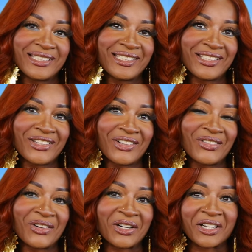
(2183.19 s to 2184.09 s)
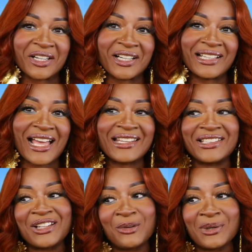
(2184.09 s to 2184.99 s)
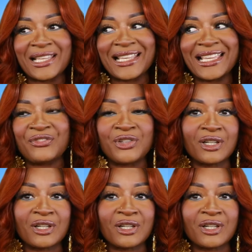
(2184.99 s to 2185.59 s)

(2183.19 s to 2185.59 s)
you know, or not knowing if